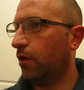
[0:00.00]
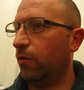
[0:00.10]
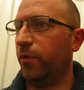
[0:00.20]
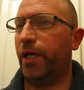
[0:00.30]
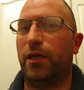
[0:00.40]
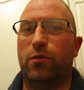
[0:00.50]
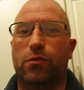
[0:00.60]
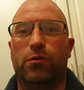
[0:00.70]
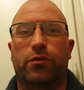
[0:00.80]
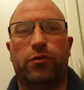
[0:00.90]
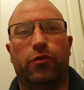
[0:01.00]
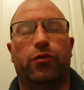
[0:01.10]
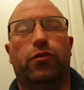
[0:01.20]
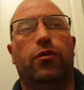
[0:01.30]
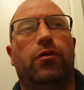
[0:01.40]
when I go
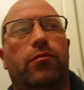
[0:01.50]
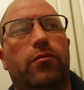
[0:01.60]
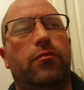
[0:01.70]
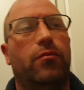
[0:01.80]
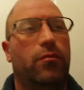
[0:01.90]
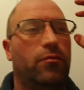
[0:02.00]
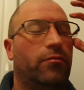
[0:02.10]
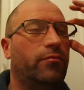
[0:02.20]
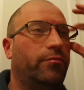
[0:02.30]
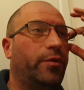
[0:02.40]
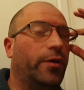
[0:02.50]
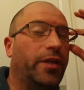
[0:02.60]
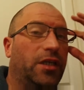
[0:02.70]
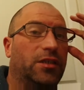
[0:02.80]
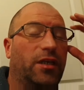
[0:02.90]
to
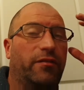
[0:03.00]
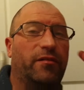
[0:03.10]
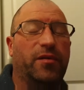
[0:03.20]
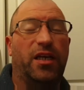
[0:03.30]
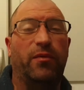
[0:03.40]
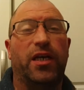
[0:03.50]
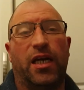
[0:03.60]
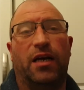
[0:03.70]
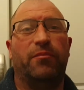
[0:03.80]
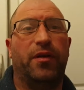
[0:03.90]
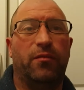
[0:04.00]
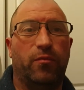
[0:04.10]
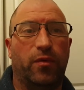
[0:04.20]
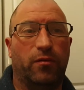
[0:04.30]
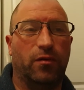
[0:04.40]
Bothies, or if I'm going to be camping
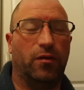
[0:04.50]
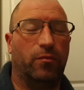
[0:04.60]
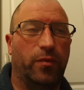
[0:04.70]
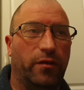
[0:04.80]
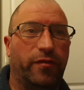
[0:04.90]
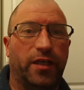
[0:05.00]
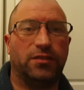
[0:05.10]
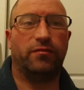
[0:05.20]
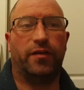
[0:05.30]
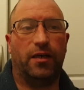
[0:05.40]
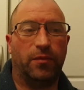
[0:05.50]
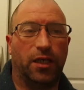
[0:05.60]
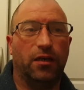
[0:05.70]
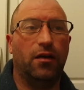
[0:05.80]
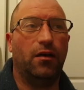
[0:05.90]
with friends and
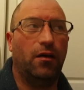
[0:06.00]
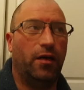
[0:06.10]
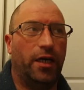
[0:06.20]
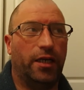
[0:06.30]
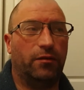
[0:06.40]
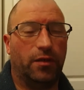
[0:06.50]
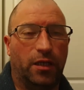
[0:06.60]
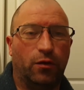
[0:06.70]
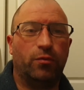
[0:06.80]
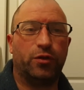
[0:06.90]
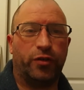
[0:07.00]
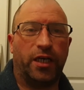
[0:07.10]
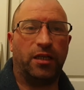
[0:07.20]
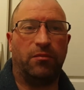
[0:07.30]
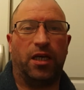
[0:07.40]
family, and I'll always try
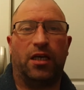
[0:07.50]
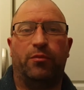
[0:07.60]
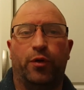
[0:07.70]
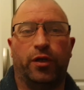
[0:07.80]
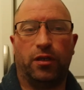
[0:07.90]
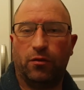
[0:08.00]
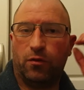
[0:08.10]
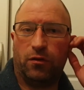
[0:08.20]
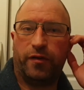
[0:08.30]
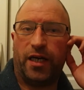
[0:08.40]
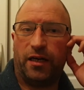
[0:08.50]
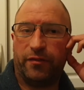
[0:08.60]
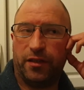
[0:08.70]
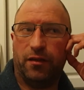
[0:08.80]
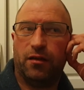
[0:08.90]
and make a point of
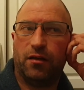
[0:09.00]
having